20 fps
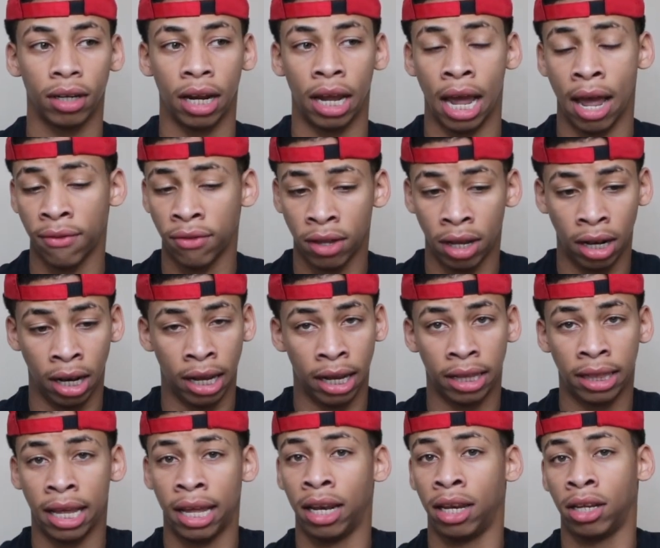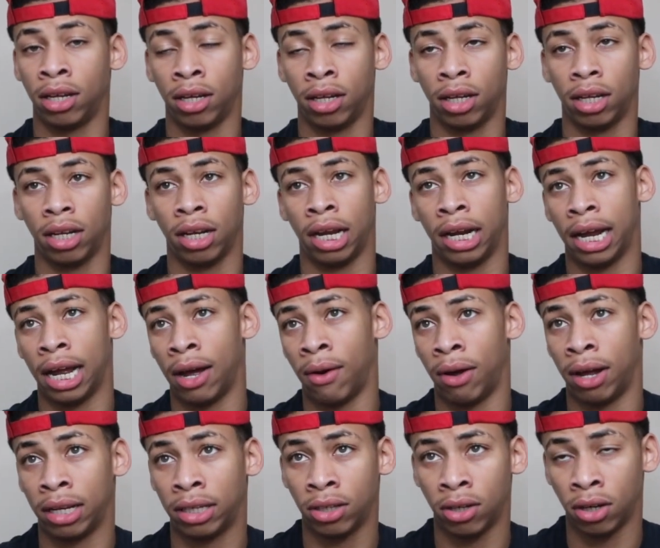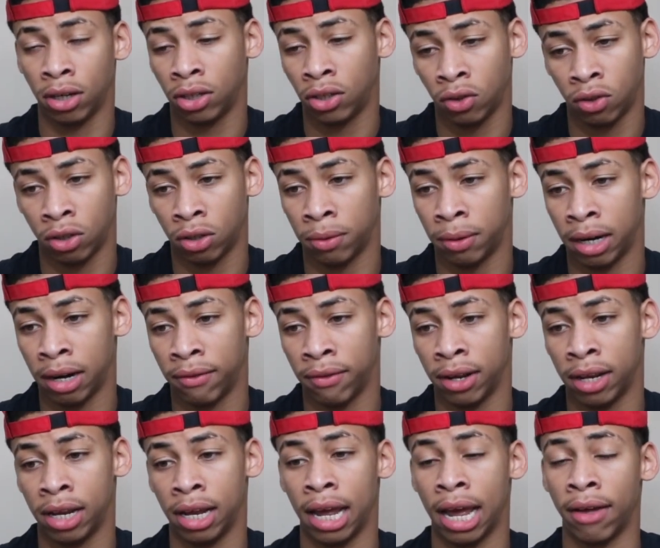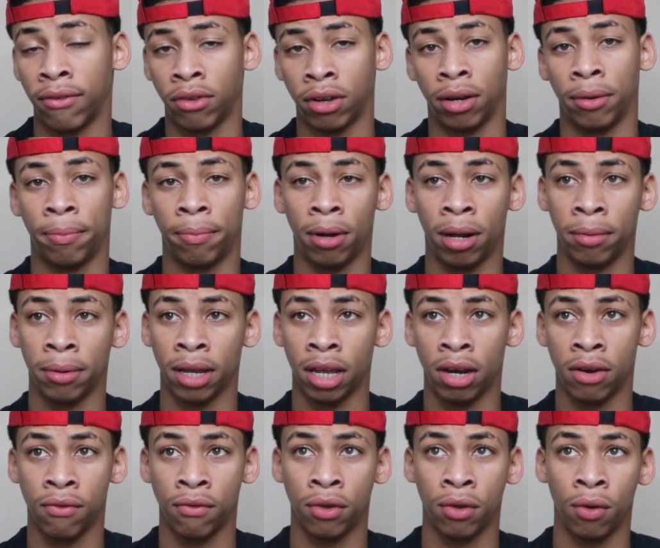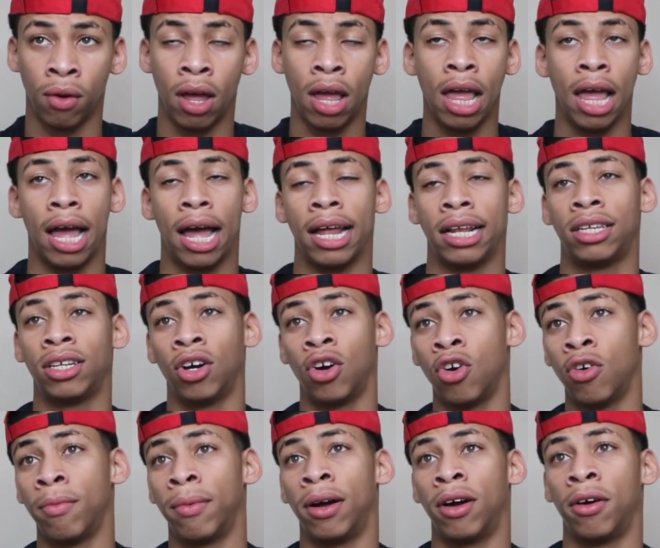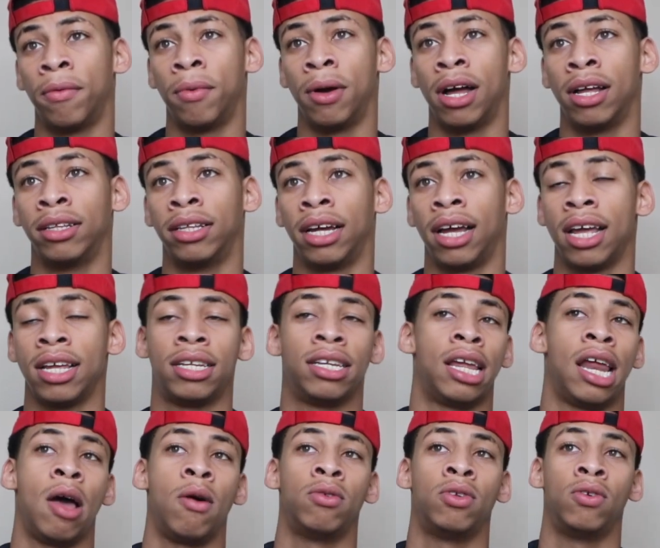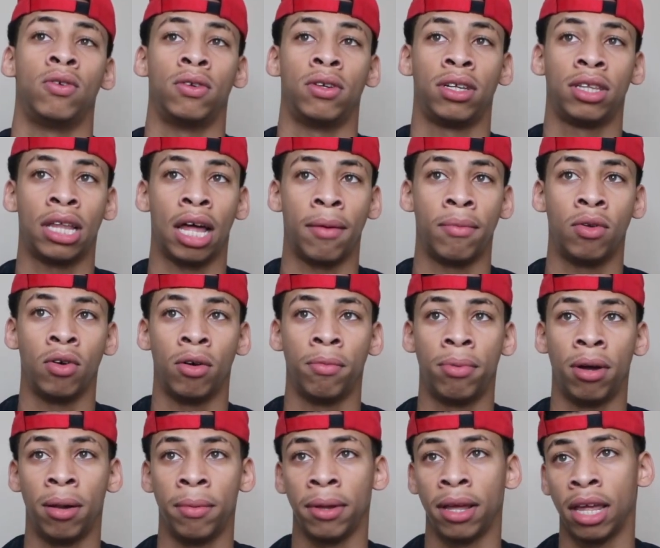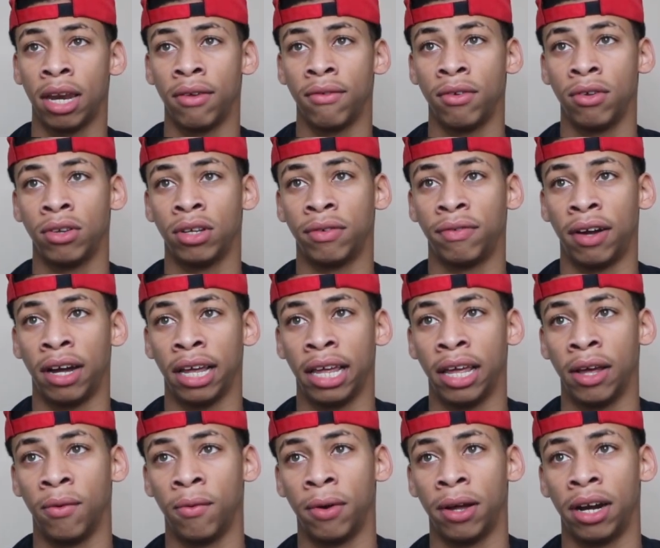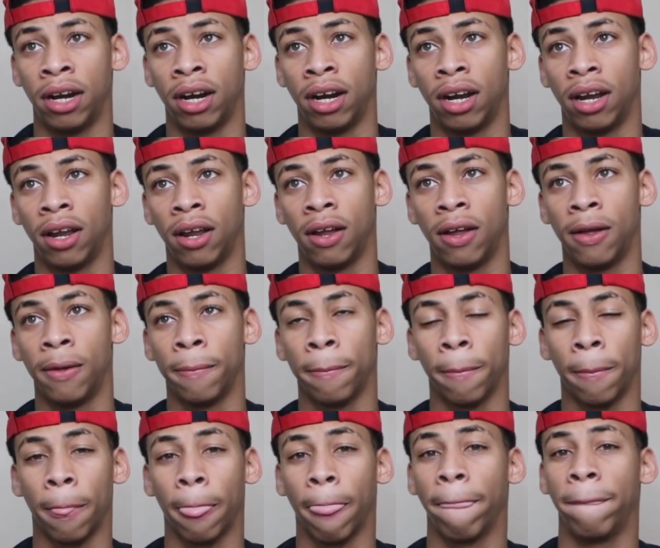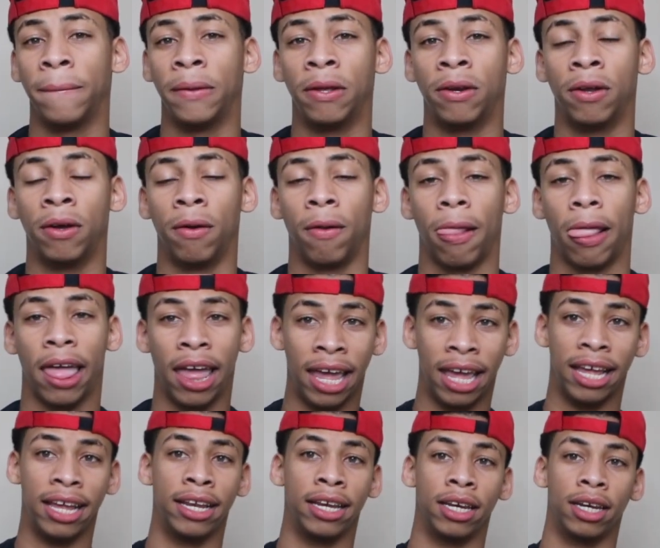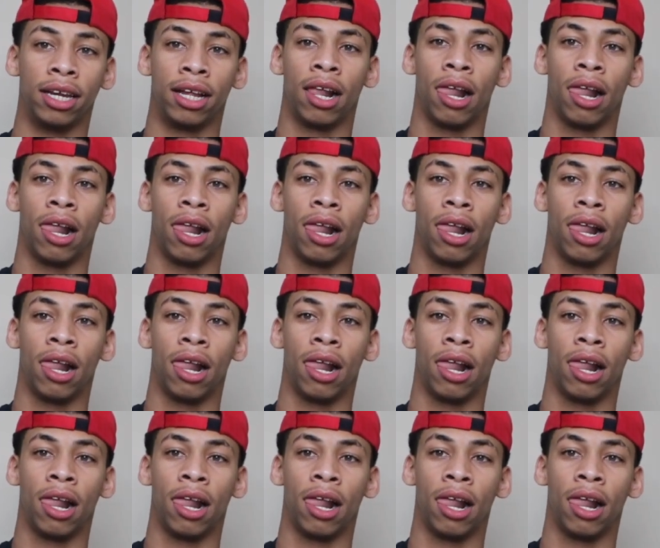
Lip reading: after like that little, like how I talked to her or whatever, and then after the public interview, I told my homeboy, I said I was going to stop doing public interviews if I get with her, you know, and